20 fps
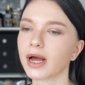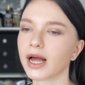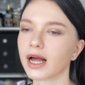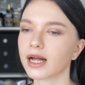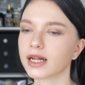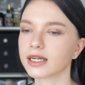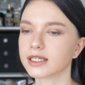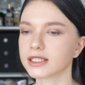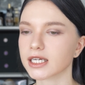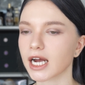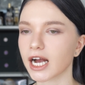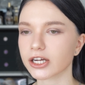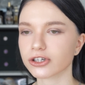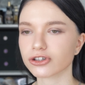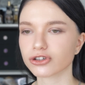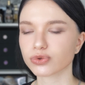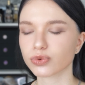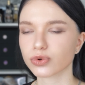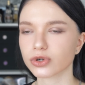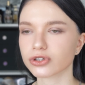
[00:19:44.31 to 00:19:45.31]
and I
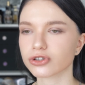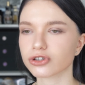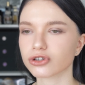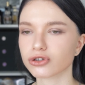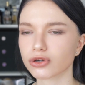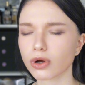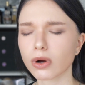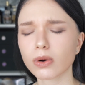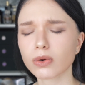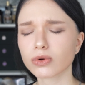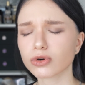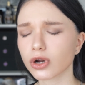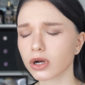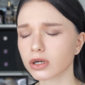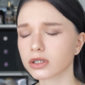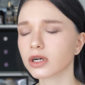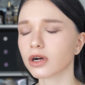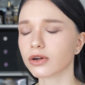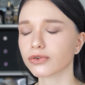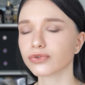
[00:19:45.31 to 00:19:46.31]
just was so
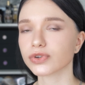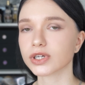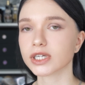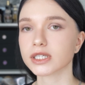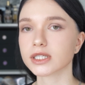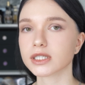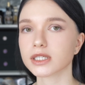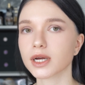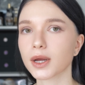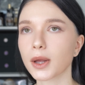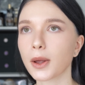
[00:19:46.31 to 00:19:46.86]
not confident